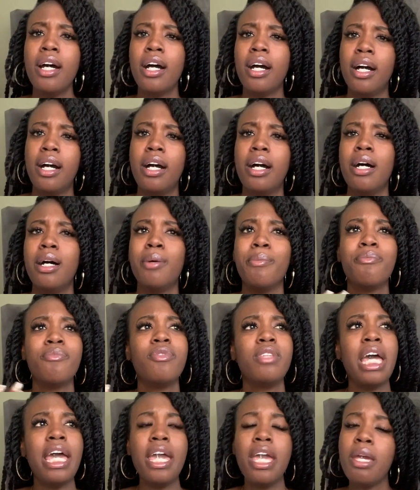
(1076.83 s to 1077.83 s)
um,
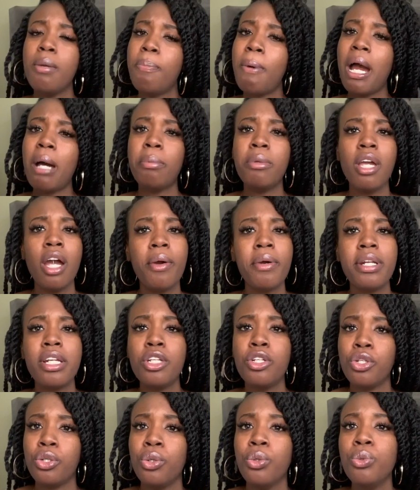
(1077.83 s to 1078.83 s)
they probably
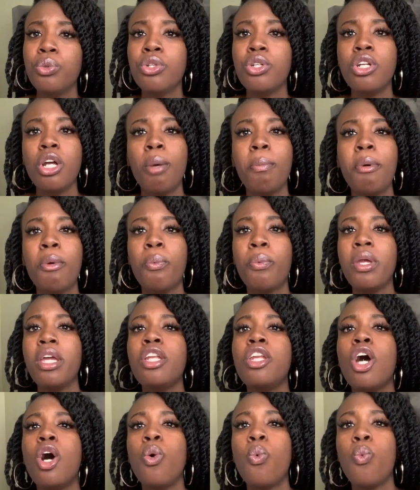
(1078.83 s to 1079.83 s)
already do, you know, but we
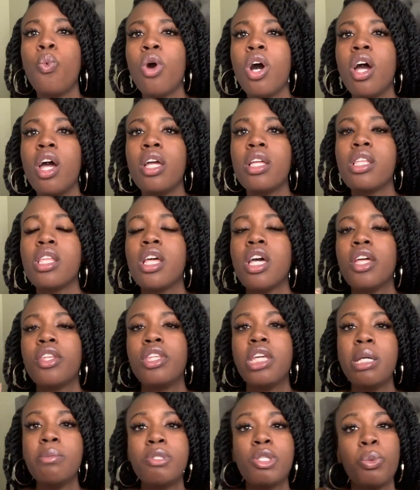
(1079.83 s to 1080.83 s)
don't want
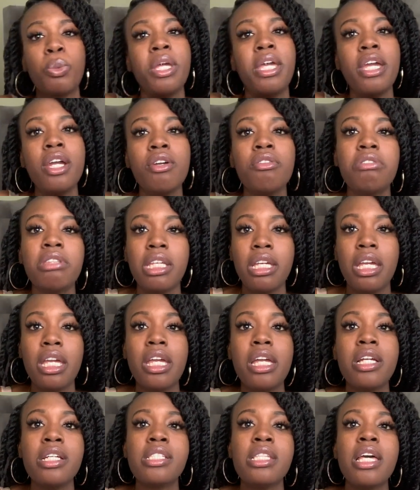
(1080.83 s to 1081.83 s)
them to hear
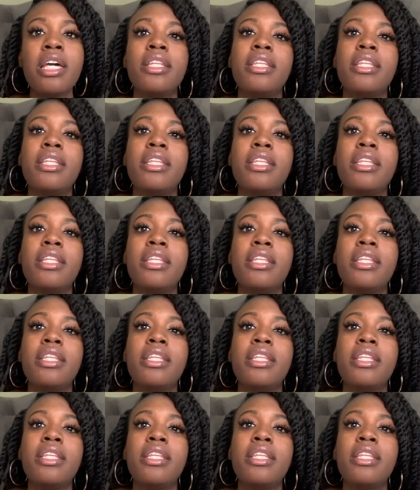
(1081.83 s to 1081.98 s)
things.